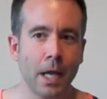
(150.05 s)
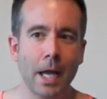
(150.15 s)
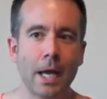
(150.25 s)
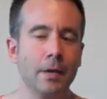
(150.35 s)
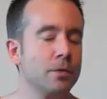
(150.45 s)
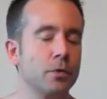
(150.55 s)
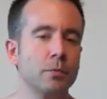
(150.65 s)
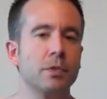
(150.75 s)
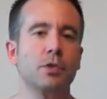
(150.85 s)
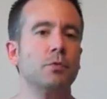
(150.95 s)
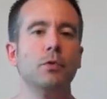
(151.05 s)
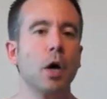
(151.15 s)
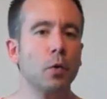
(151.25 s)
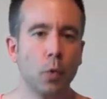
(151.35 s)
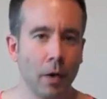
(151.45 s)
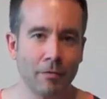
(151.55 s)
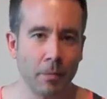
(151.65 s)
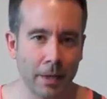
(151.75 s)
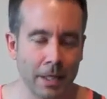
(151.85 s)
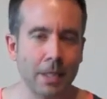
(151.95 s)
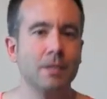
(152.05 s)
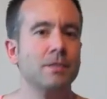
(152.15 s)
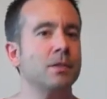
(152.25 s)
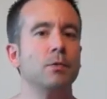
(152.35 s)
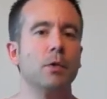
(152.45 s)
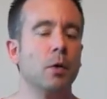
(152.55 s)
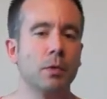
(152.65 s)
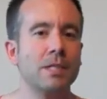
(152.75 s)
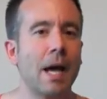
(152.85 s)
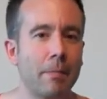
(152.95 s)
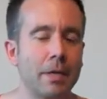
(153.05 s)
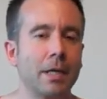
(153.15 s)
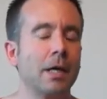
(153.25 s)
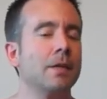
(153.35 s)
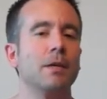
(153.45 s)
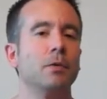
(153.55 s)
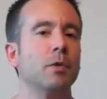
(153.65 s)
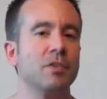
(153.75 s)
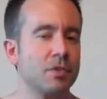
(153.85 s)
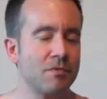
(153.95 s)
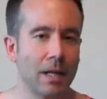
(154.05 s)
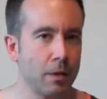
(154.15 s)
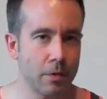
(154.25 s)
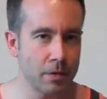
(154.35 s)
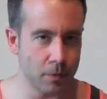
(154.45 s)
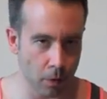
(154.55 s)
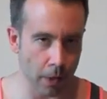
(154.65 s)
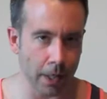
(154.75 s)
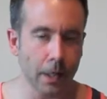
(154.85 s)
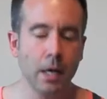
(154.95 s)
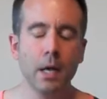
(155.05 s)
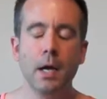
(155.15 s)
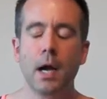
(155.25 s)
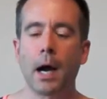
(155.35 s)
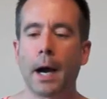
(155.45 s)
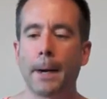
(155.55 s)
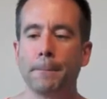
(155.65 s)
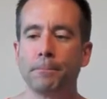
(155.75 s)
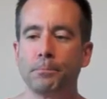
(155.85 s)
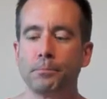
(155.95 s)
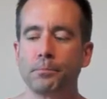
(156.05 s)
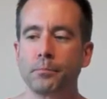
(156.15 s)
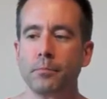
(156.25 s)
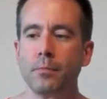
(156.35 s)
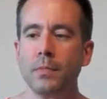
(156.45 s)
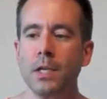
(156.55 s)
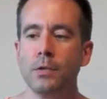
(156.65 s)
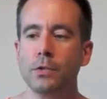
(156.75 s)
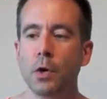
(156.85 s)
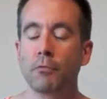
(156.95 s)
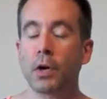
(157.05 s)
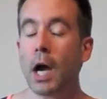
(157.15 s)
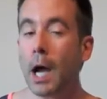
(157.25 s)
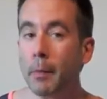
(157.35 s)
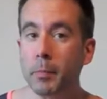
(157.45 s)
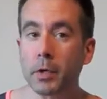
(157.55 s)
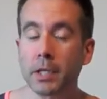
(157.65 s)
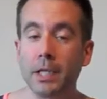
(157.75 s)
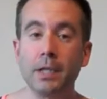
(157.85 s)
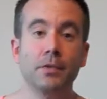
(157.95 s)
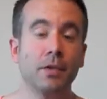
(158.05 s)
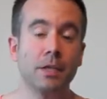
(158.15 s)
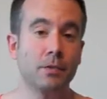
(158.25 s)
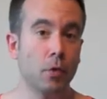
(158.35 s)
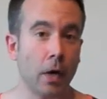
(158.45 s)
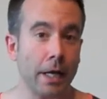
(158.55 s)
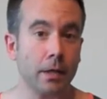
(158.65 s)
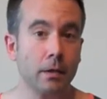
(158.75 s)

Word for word: and assumes that you know who everybody is and you know what's happening and that you can just follow this story. Um, so for comic book geeks, it's great.